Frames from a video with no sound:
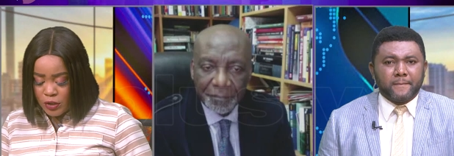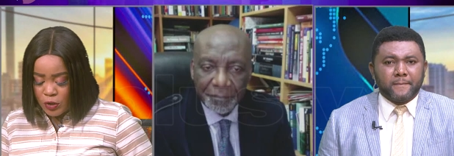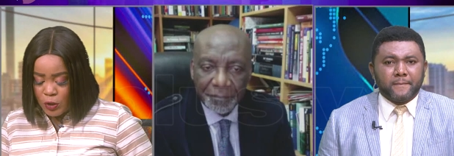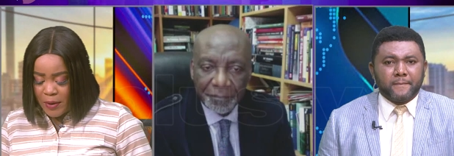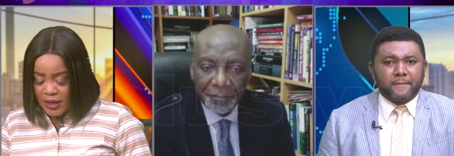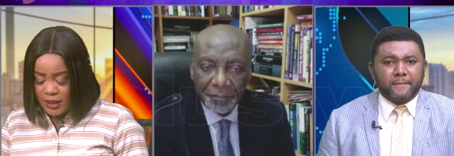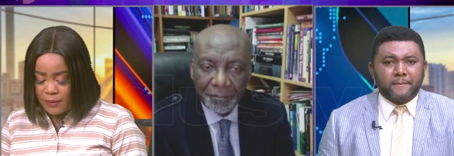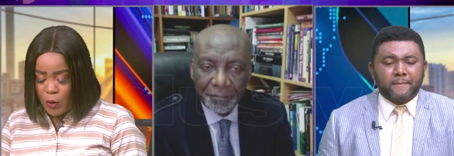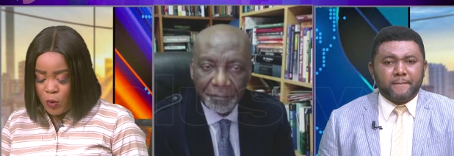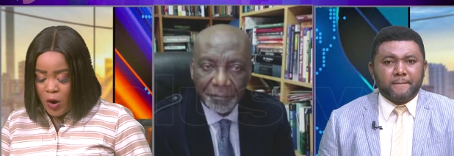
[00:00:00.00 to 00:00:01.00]

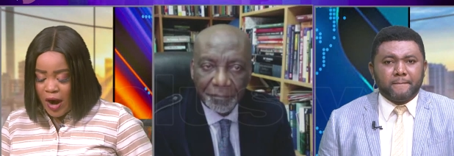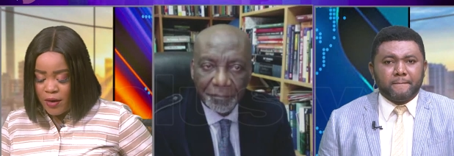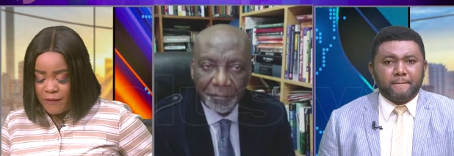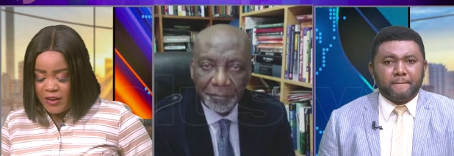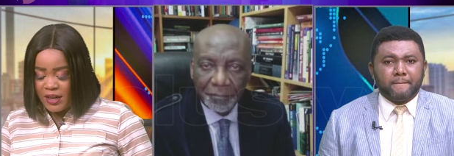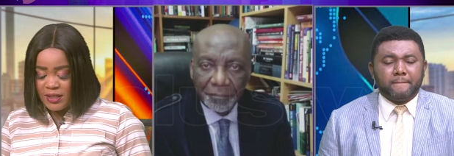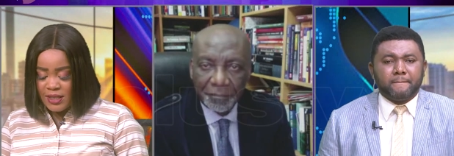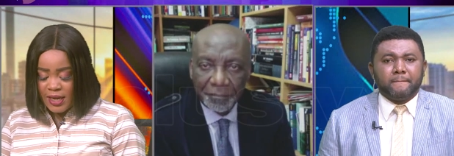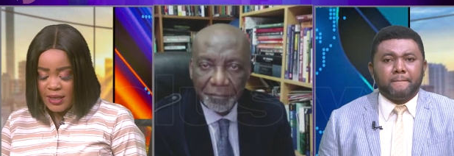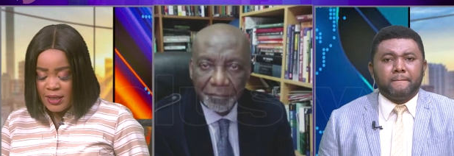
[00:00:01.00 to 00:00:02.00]
Speaker 1: suspected Boko Haram
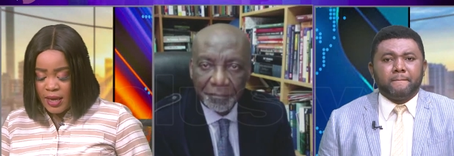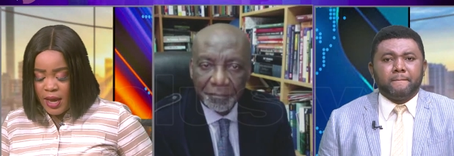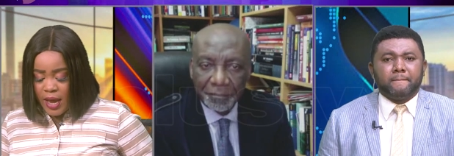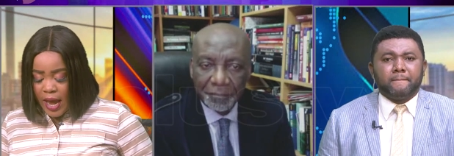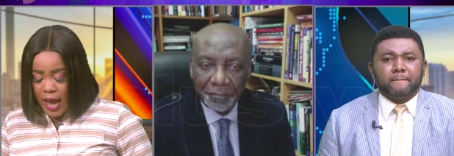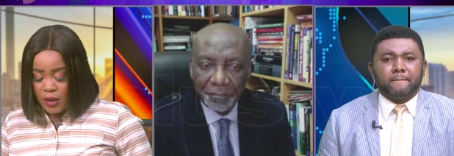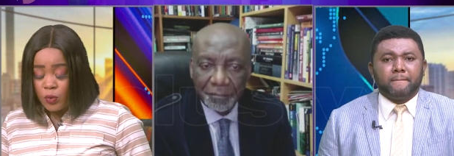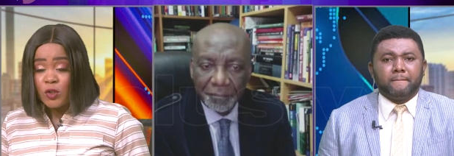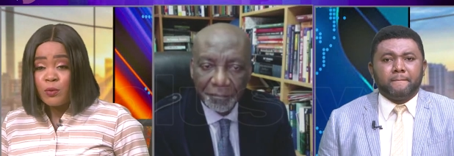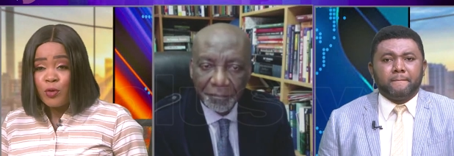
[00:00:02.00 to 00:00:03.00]
financiers
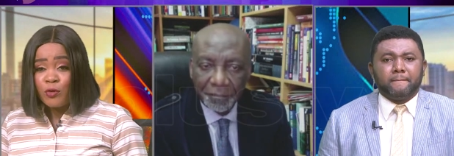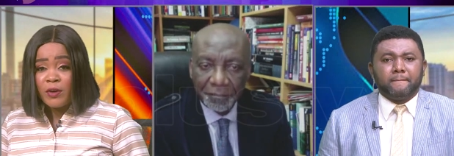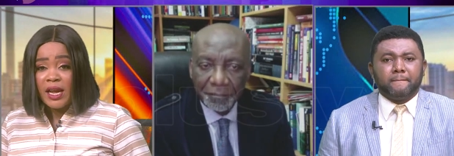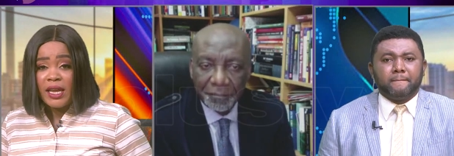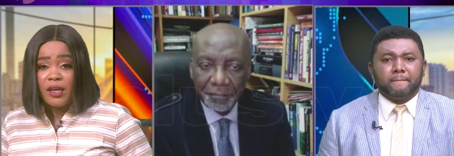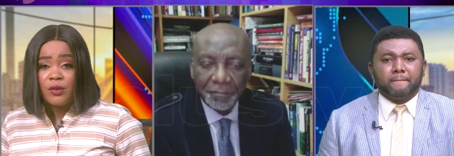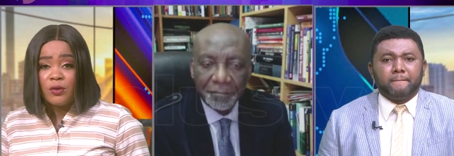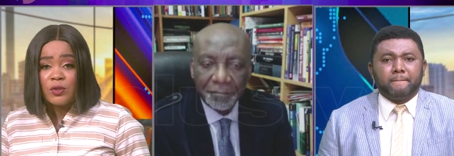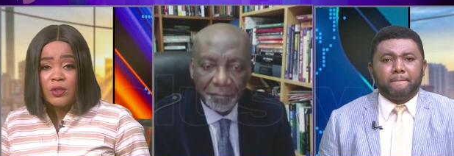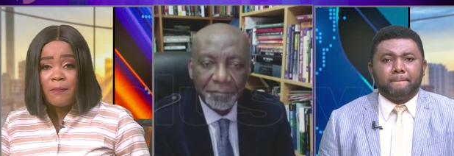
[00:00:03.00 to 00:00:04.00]
and was profiling, you
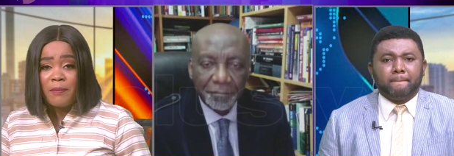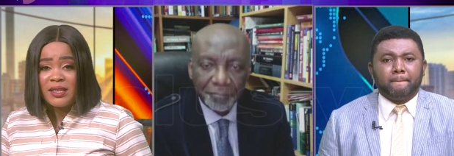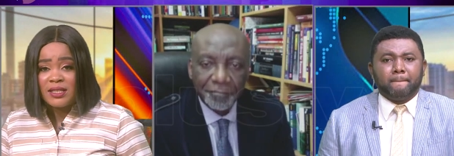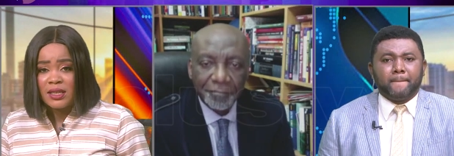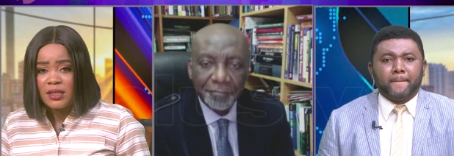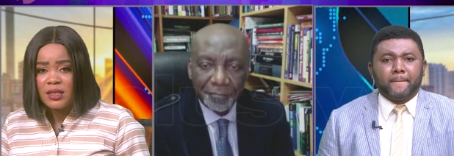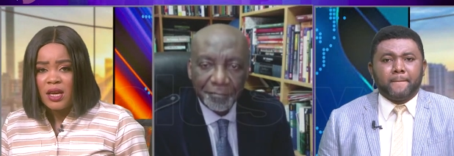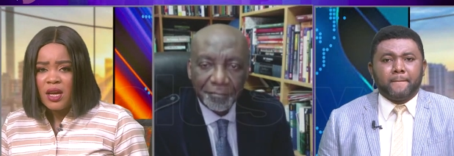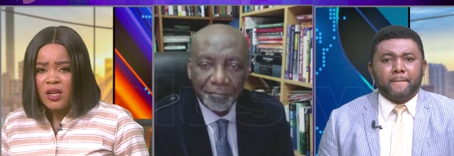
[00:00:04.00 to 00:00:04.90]
know, some persons.